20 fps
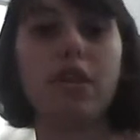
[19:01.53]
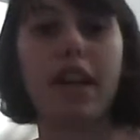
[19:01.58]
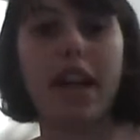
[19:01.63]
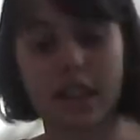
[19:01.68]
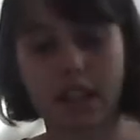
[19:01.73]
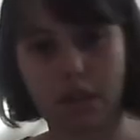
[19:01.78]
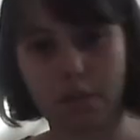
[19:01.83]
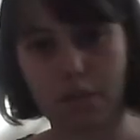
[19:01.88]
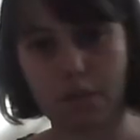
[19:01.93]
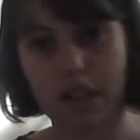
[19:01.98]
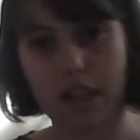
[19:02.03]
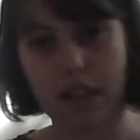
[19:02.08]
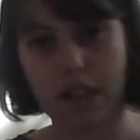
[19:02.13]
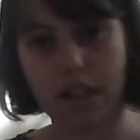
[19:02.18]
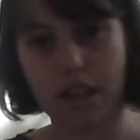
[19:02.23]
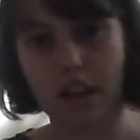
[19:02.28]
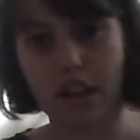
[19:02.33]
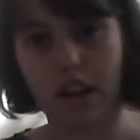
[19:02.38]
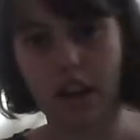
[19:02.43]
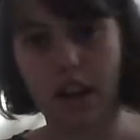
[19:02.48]
next
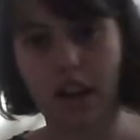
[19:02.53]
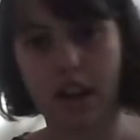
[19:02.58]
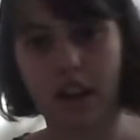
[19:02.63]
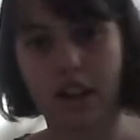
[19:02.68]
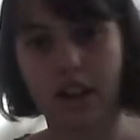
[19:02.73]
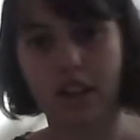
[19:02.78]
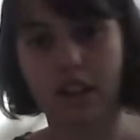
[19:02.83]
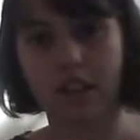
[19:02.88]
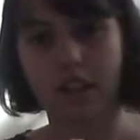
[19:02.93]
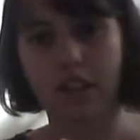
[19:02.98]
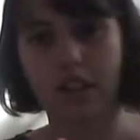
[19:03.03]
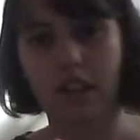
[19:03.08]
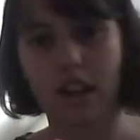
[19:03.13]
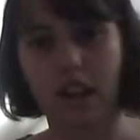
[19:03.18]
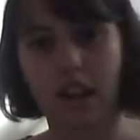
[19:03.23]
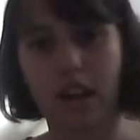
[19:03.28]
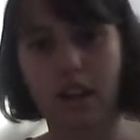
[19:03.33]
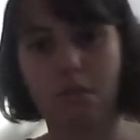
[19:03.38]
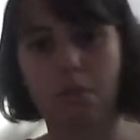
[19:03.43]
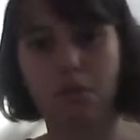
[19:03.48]
week I
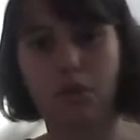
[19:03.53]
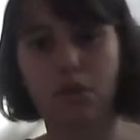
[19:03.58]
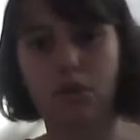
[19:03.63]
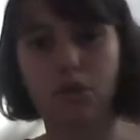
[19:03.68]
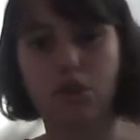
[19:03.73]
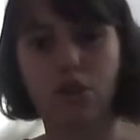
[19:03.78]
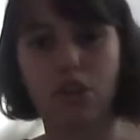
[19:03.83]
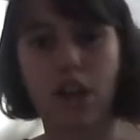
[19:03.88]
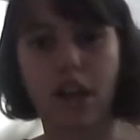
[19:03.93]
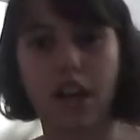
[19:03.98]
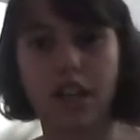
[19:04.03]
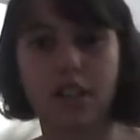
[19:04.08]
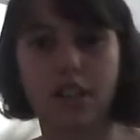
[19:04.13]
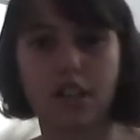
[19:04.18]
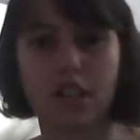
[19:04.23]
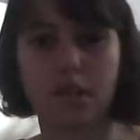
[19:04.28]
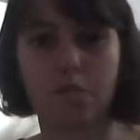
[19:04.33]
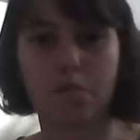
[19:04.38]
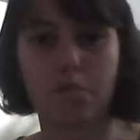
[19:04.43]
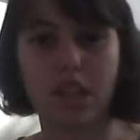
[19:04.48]
will
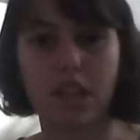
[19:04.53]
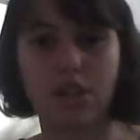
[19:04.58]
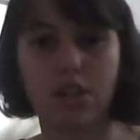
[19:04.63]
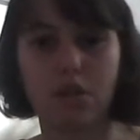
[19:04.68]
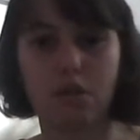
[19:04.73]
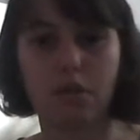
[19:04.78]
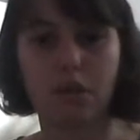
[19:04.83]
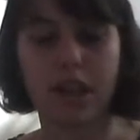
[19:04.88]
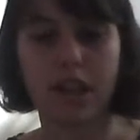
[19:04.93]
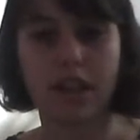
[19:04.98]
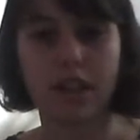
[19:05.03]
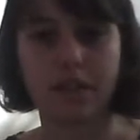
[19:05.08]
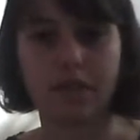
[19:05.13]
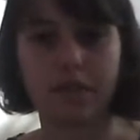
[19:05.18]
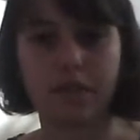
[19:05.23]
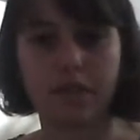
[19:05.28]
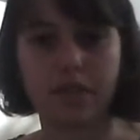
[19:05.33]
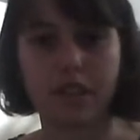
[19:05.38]
just be doing,